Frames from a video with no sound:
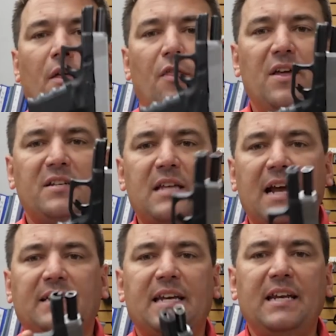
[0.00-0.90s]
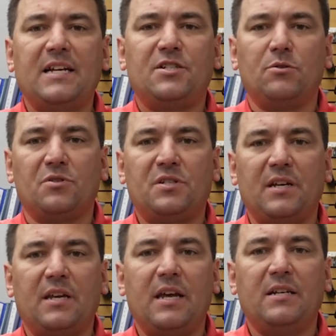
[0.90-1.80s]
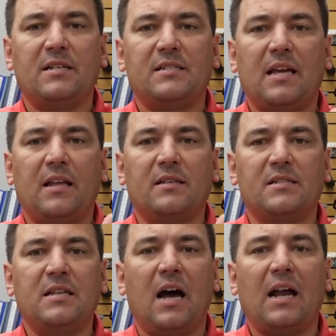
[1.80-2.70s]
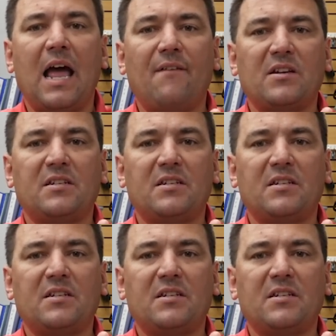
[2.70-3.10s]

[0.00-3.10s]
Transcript: This 19, as you will see again, does not have a